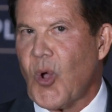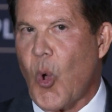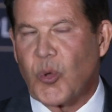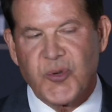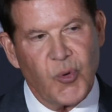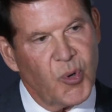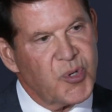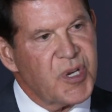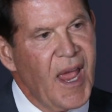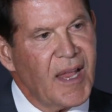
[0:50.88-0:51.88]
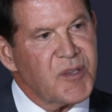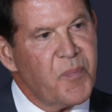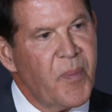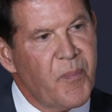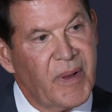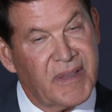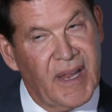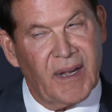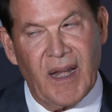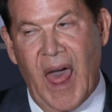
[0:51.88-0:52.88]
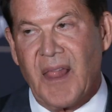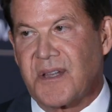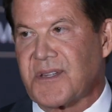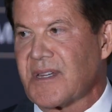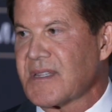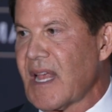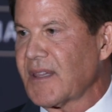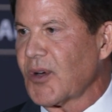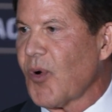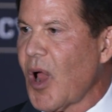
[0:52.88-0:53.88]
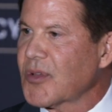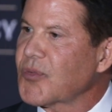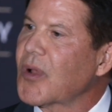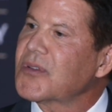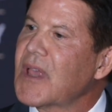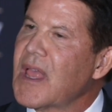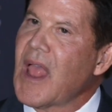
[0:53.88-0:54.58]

cultural chess, but technology is at the crossroads.